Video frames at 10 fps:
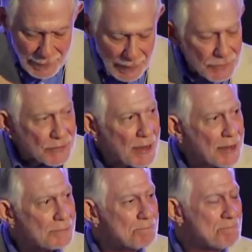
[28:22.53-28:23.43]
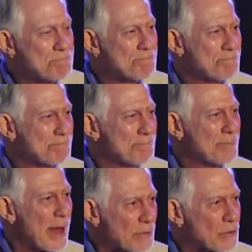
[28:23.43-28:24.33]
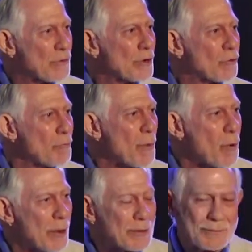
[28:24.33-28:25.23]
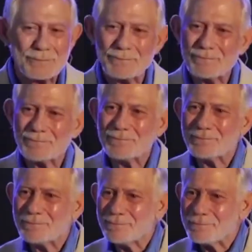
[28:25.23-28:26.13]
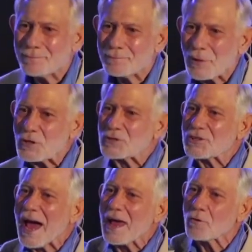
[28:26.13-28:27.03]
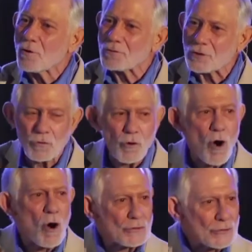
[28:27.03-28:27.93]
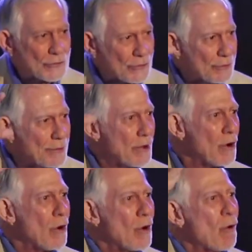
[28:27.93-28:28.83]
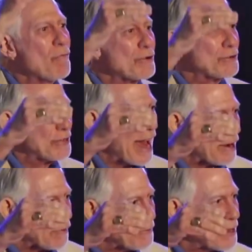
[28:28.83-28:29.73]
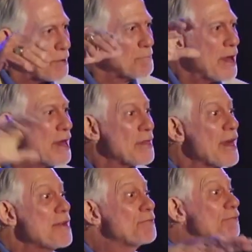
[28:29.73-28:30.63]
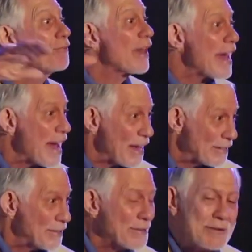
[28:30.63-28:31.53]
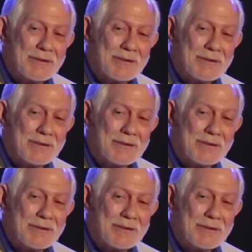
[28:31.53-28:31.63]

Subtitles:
Instead, at the critical moment, when the shadow of the cross overshadowed them, they fled